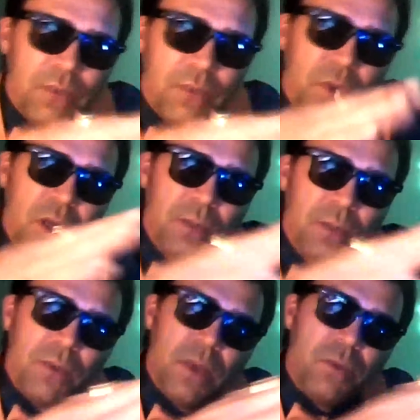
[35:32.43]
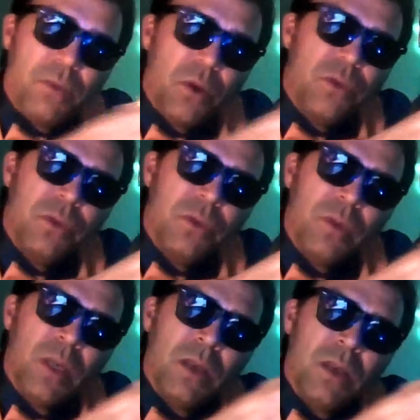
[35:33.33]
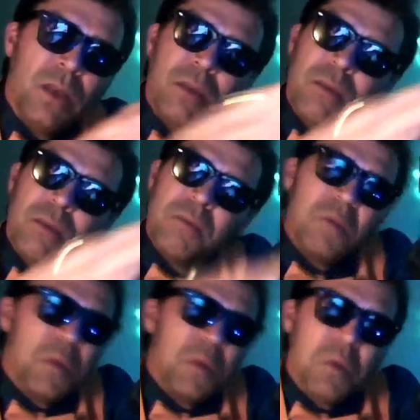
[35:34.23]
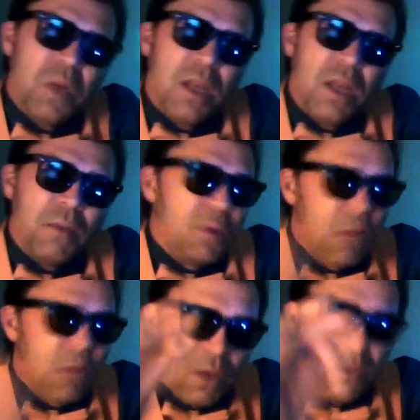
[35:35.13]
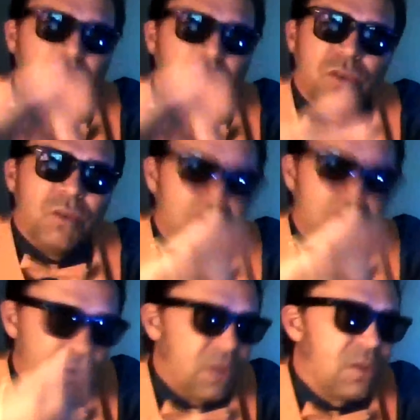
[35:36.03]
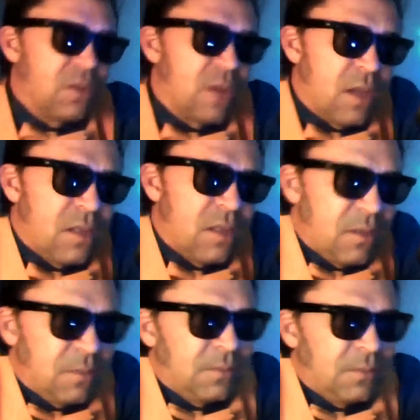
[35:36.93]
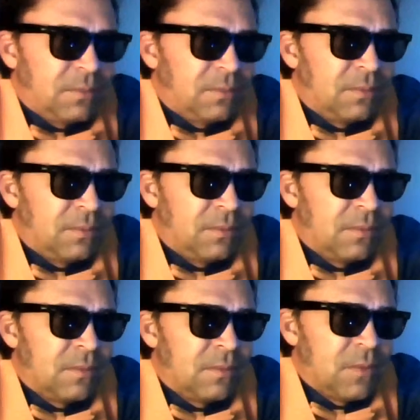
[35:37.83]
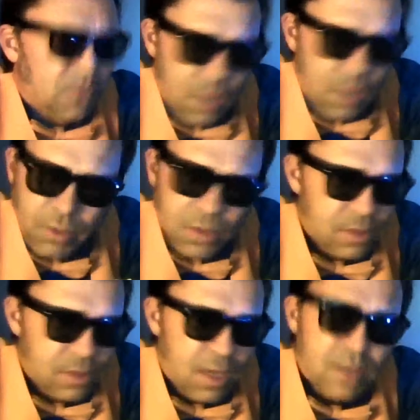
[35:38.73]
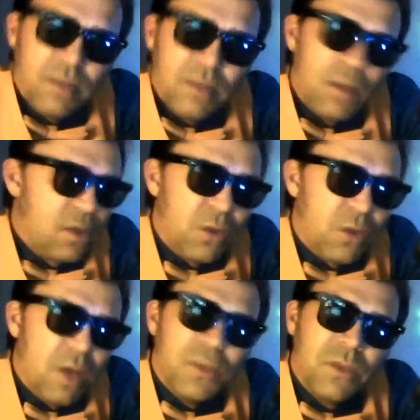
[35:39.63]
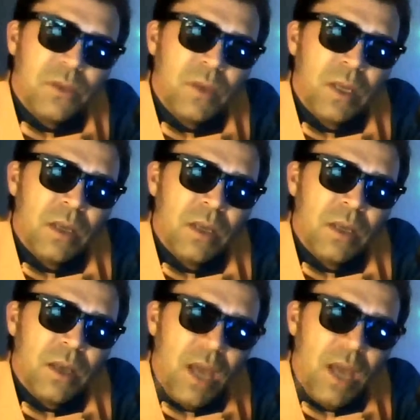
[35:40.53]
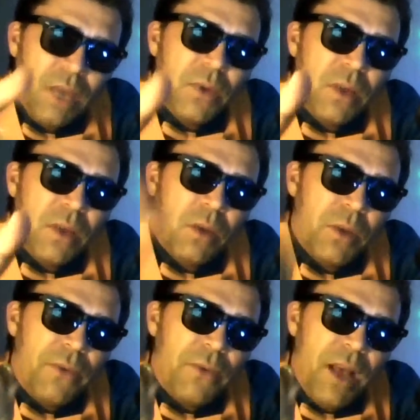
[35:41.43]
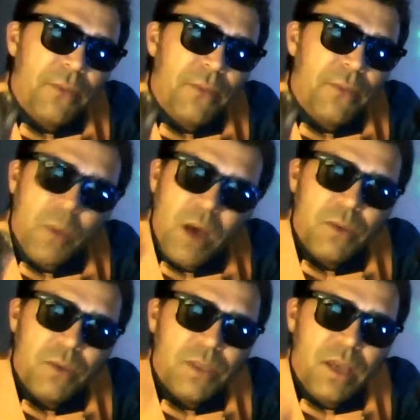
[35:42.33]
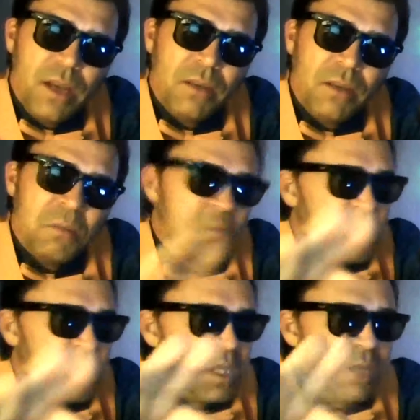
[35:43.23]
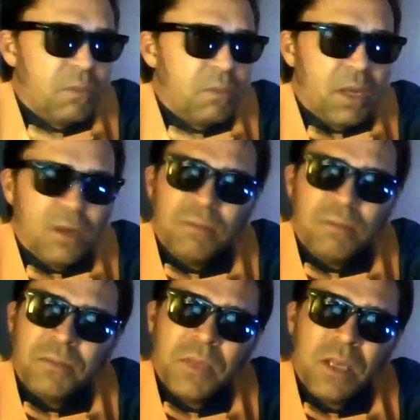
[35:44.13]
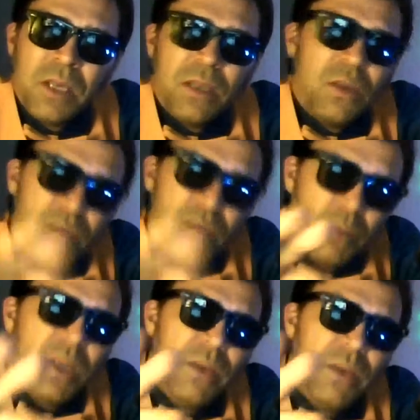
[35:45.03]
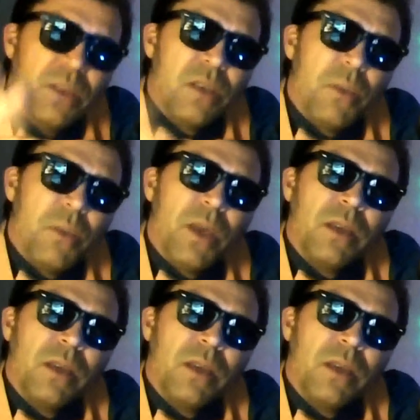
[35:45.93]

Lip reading: you keep on that road, you're gonna reach the stars. You're gonna reach the stars. There's no doubt. And if a little bit of help from above is there, it's even better. You gotta believe in something.